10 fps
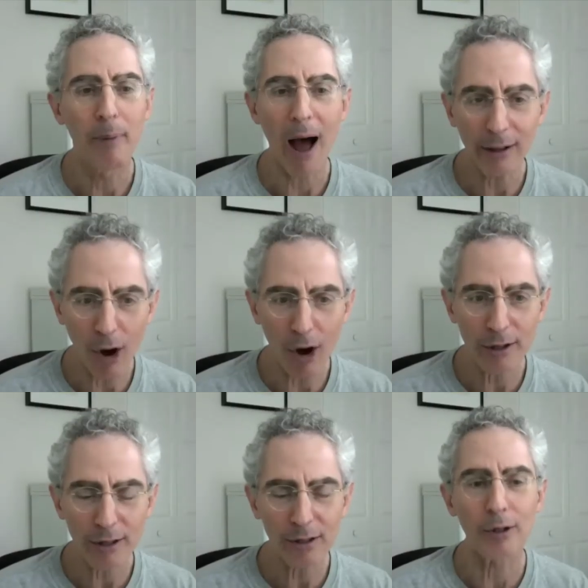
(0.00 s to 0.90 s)
bylaws, to create
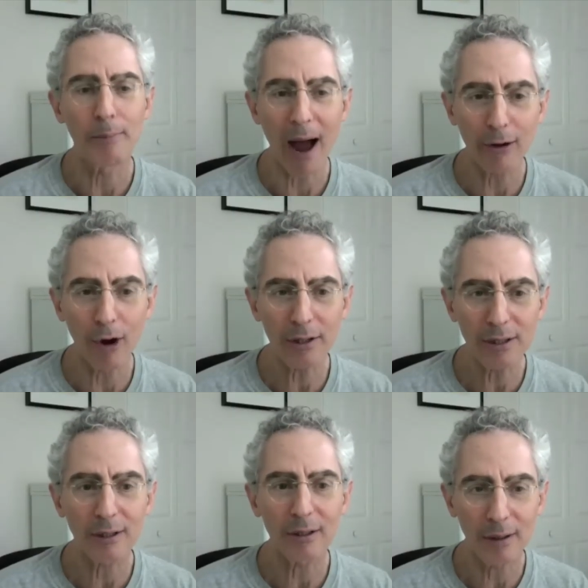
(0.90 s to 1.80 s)
term limits. Bylaws
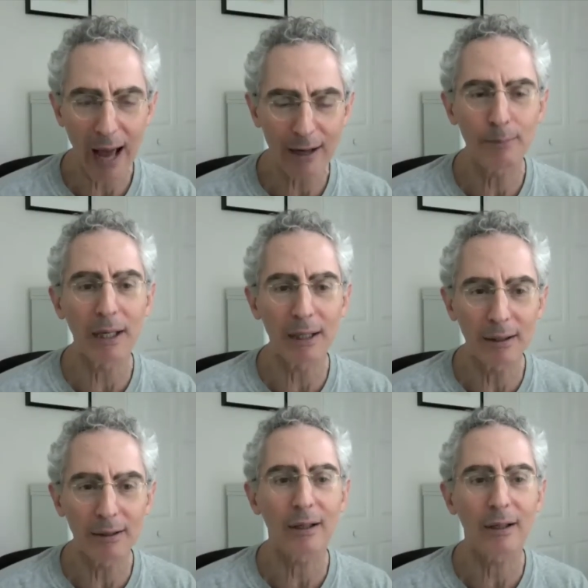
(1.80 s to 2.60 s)
had to be.